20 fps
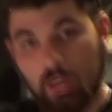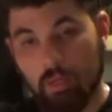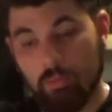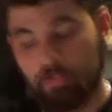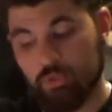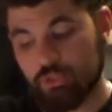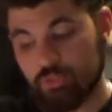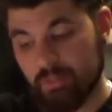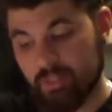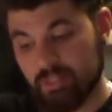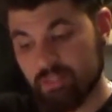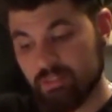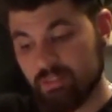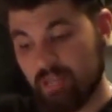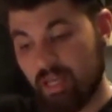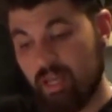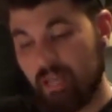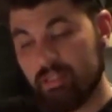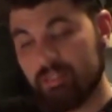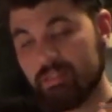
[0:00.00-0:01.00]
which means
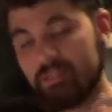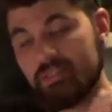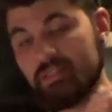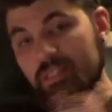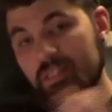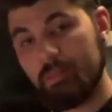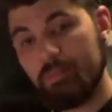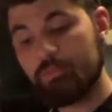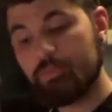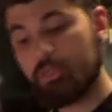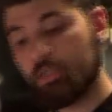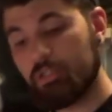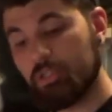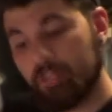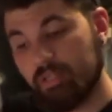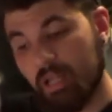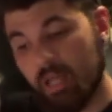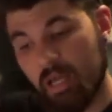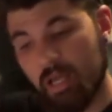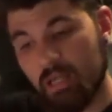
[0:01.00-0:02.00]
they sleep during the
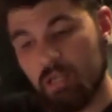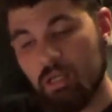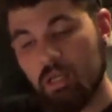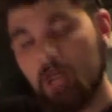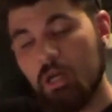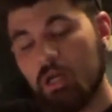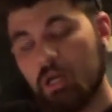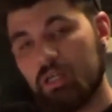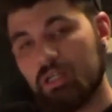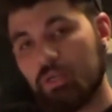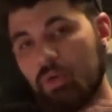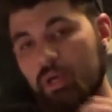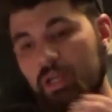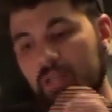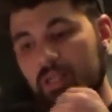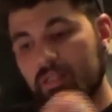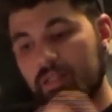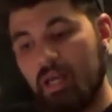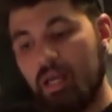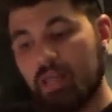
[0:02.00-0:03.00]
day and awake
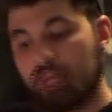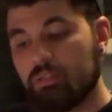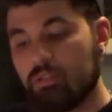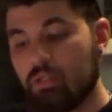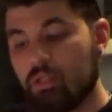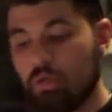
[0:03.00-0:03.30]
at night.